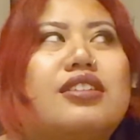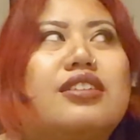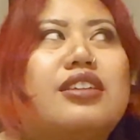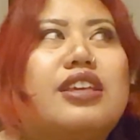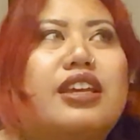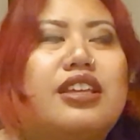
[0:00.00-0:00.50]

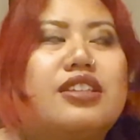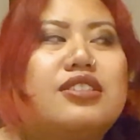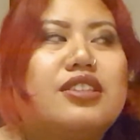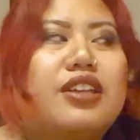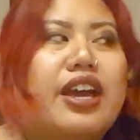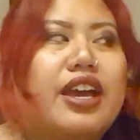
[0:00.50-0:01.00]
it
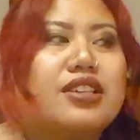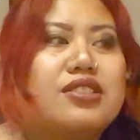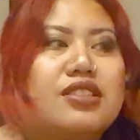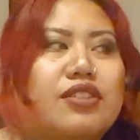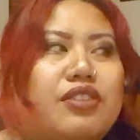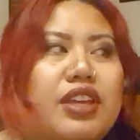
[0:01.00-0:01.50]
still has
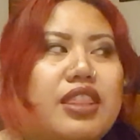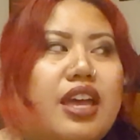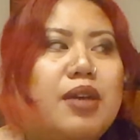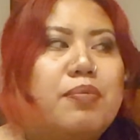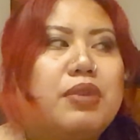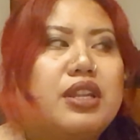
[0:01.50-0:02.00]
stuff like
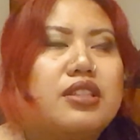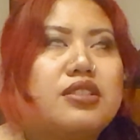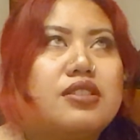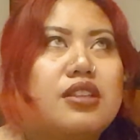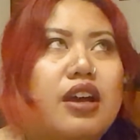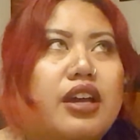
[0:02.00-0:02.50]
that, but
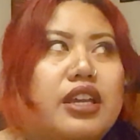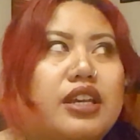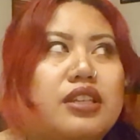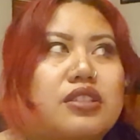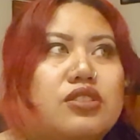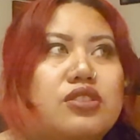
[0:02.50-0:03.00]
it's not
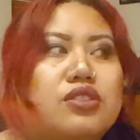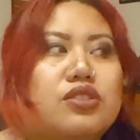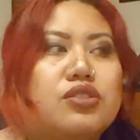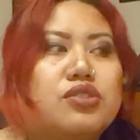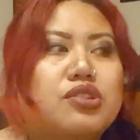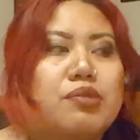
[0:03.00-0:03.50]
as
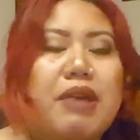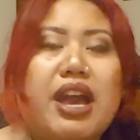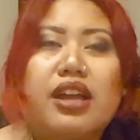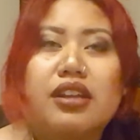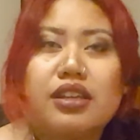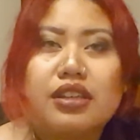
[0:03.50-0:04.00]

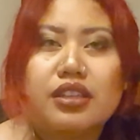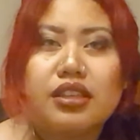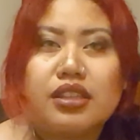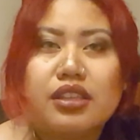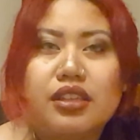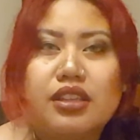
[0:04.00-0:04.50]
dramatic.
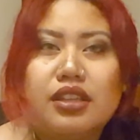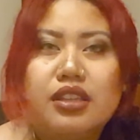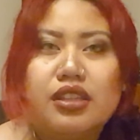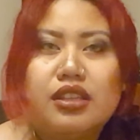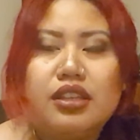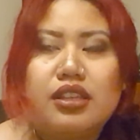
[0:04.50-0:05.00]

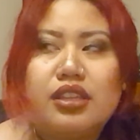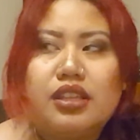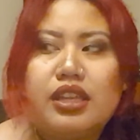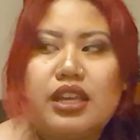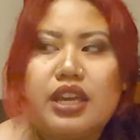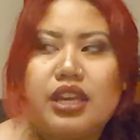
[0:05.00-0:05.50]

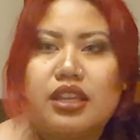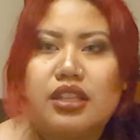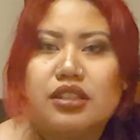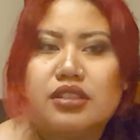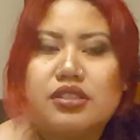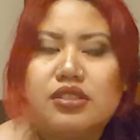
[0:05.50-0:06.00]

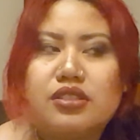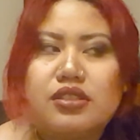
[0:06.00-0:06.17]
And